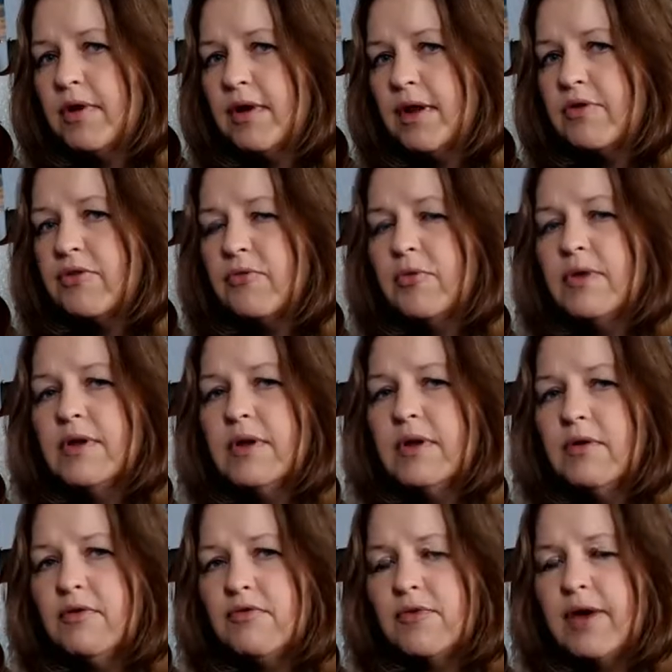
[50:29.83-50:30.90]
Next one
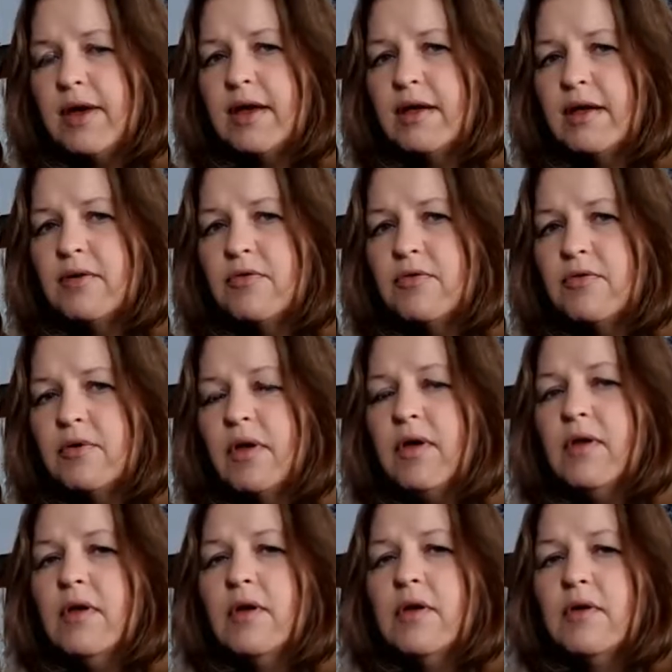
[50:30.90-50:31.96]
here, 5,
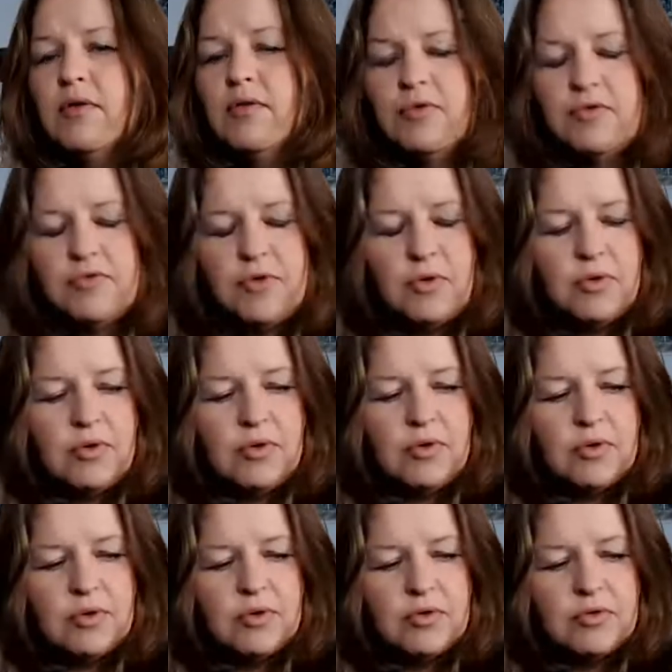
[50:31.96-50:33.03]

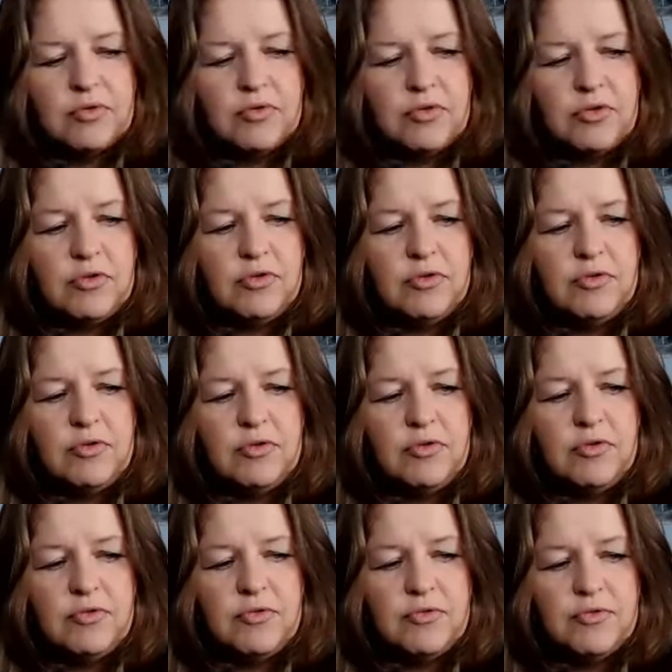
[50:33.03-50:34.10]
4,
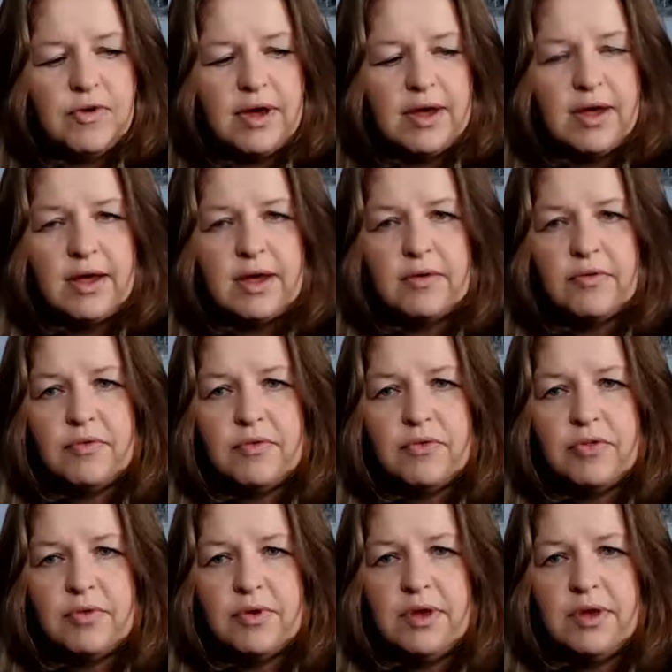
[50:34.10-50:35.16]
2, 5,
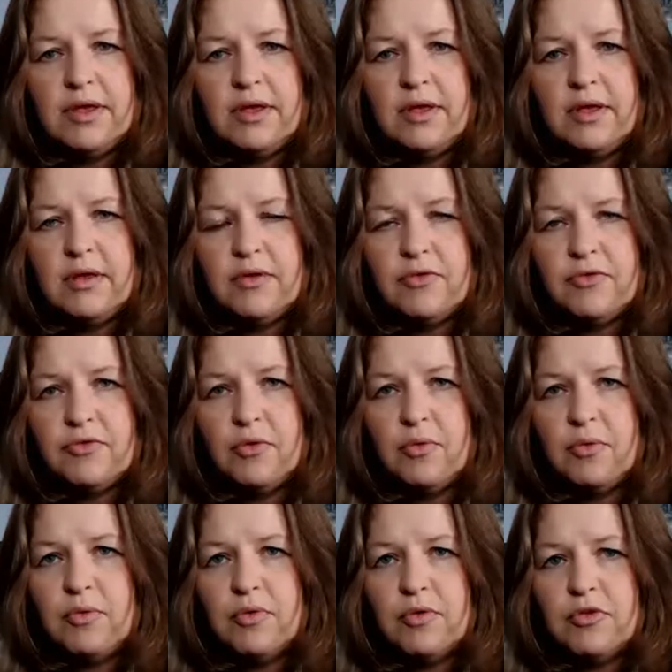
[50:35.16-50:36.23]
3,
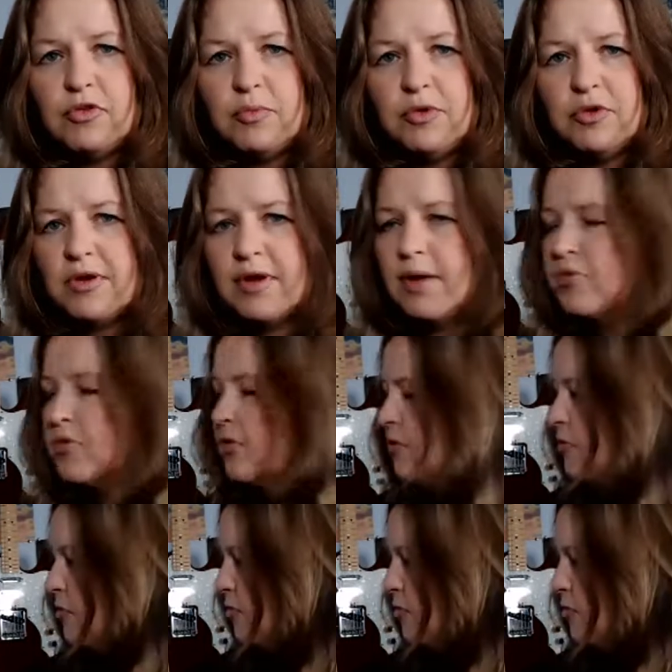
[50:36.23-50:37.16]
4. Two more times.